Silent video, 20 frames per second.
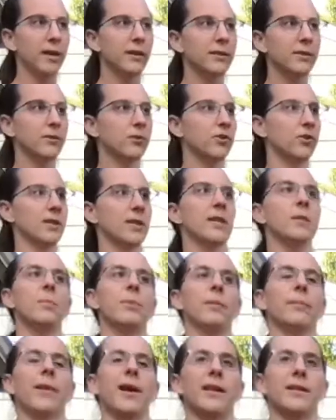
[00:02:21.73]
So just keep
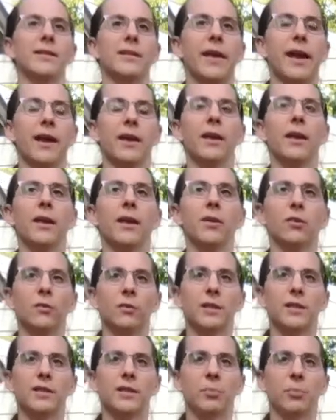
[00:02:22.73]
in mind that you'll
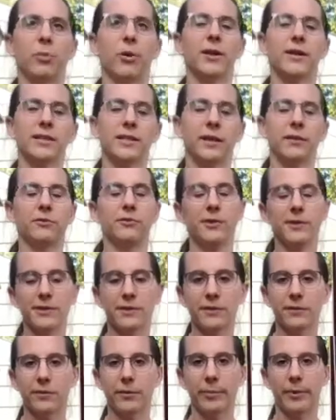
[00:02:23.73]
need to press down just
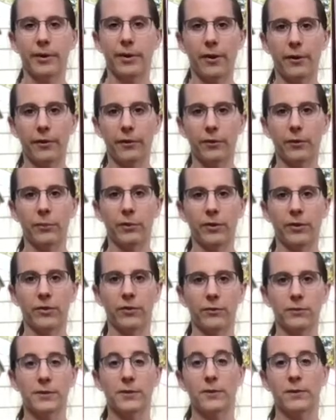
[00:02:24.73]
a little bit harder with
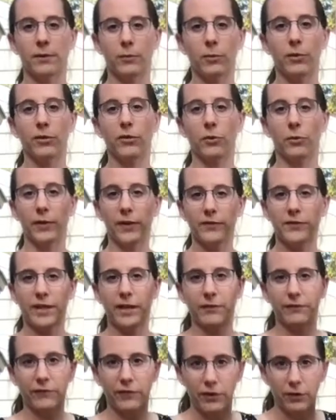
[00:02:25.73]
your left
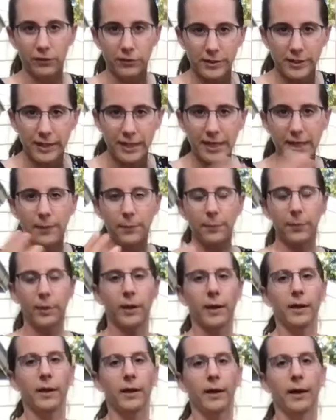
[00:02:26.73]
hand fingers to
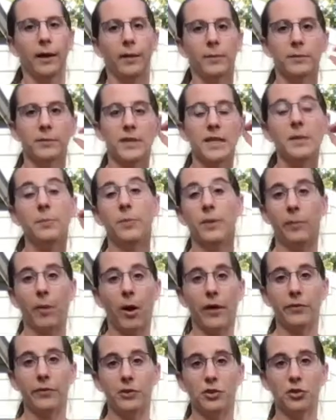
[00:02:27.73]
keep them
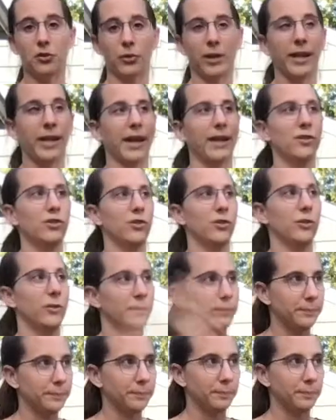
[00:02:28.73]
on the string as your